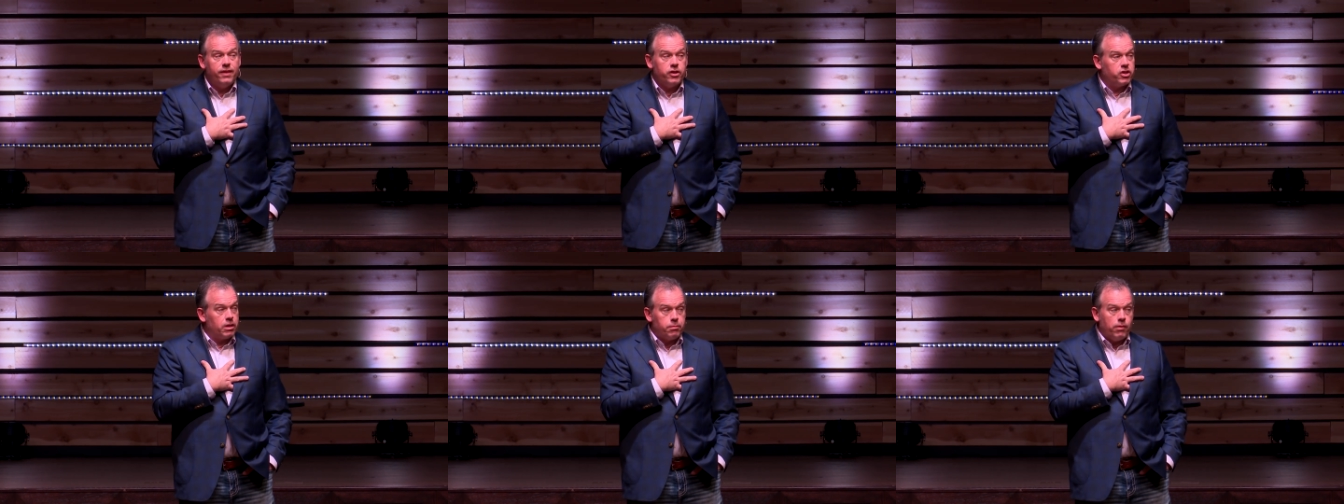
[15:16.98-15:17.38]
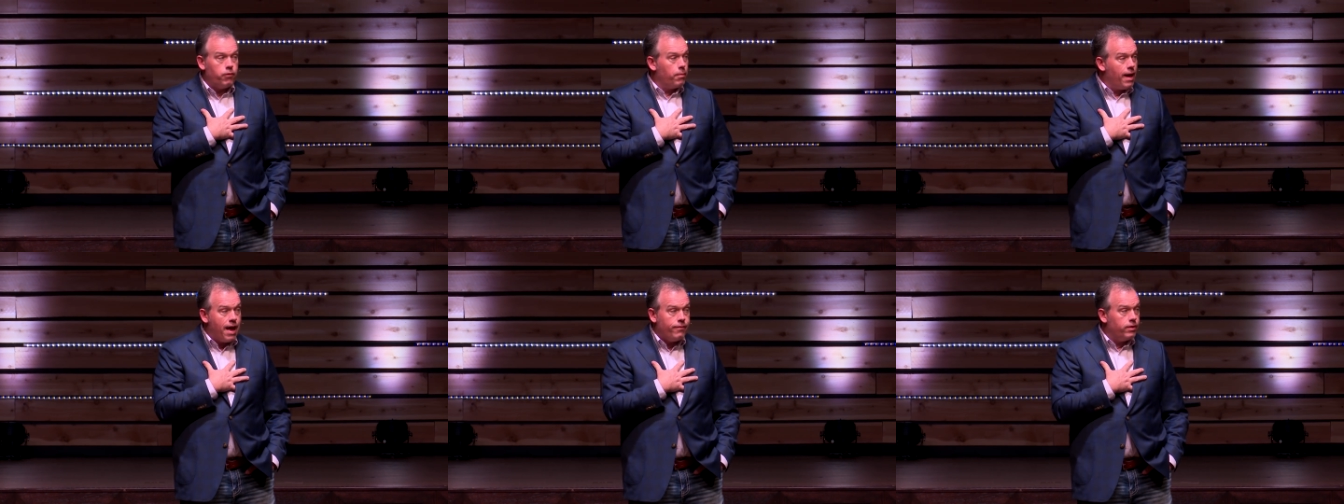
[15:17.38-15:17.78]
that some of
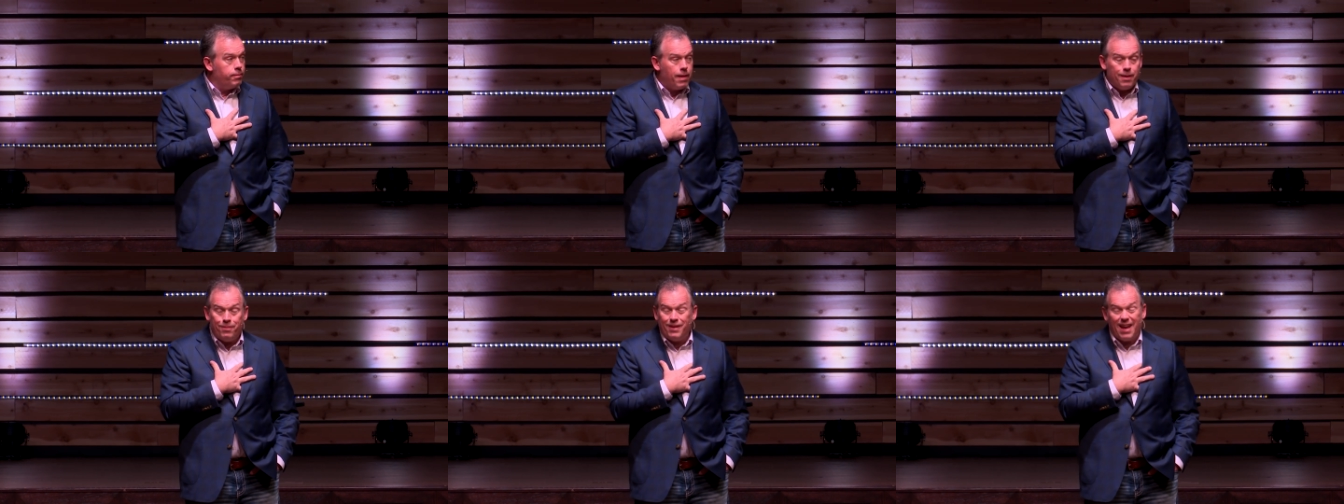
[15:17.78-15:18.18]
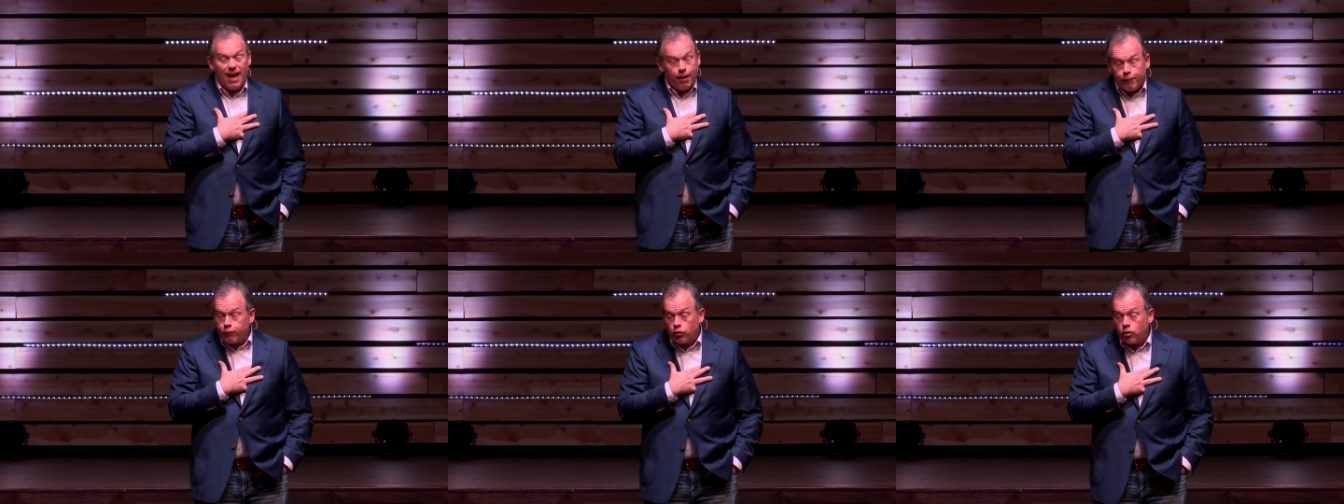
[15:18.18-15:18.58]
them haven't maybe
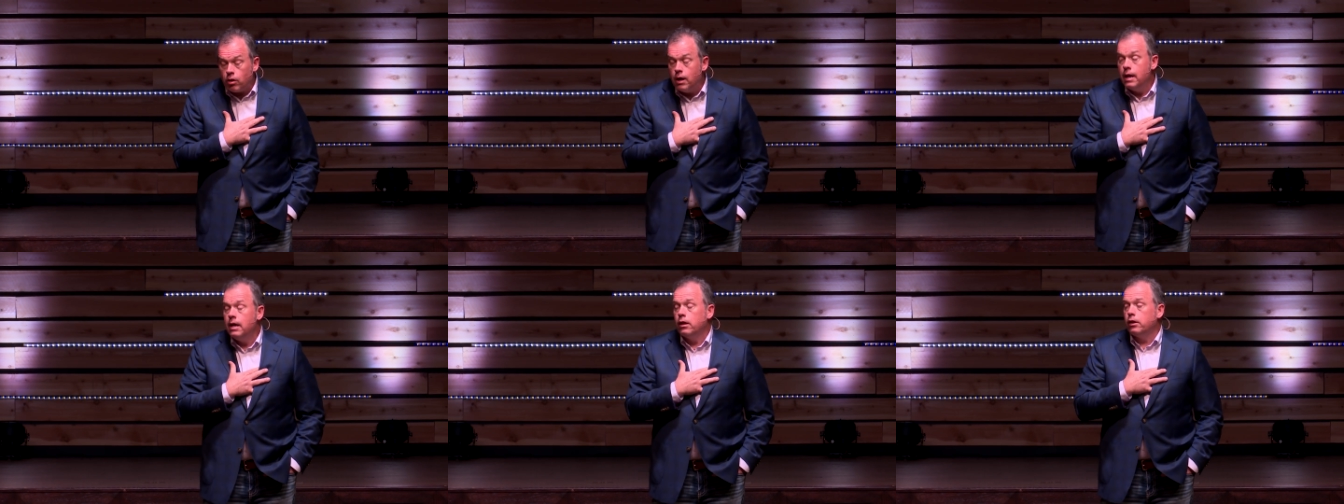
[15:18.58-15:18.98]
ever